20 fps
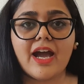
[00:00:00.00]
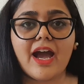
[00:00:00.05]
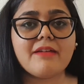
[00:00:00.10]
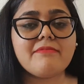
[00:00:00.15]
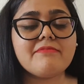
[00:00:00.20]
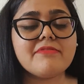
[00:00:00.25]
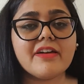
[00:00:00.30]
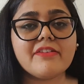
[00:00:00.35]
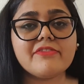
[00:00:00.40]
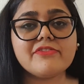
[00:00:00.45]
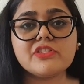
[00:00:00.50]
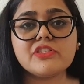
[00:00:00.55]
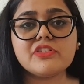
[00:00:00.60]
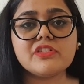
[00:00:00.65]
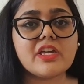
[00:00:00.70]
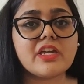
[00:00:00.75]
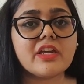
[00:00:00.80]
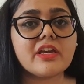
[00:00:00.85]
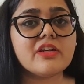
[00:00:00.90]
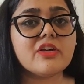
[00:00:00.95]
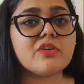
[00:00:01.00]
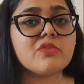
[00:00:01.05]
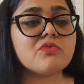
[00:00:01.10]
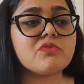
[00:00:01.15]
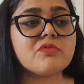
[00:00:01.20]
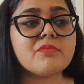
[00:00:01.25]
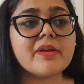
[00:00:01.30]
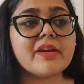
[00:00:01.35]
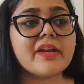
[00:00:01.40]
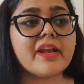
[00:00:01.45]
I would have just taken an
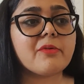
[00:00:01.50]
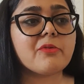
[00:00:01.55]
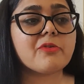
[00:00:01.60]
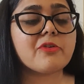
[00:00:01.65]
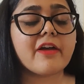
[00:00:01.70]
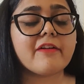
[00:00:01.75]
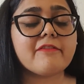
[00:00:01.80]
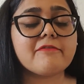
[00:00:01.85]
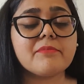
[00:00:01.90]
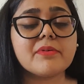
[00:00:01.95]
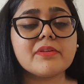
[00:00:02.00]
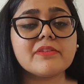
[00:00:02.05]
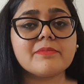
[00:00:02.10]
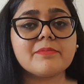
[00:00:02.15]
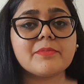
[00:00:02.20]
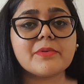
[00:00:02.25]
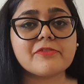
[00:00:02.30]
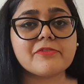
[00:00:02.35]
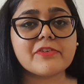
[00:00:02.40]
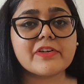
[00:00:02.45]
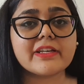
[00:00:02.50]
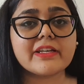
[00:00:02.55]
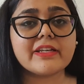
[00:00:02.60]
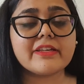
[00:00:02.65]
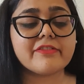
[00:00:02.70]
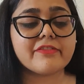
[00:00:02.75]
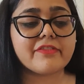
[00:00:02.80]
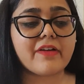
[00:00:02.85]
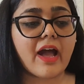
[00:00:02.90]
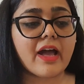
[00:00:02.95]
Uber and I would have been
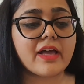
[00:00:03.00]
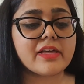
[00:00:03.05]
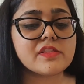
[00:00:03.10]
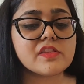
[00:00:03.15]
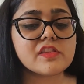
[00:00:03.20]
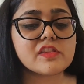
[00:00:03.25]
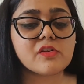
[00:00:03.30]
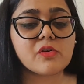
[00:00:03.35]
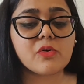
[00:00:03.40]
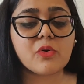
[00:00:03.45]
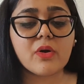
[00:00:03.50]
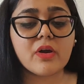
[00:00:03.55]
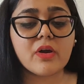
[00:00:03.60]
perfectly fine.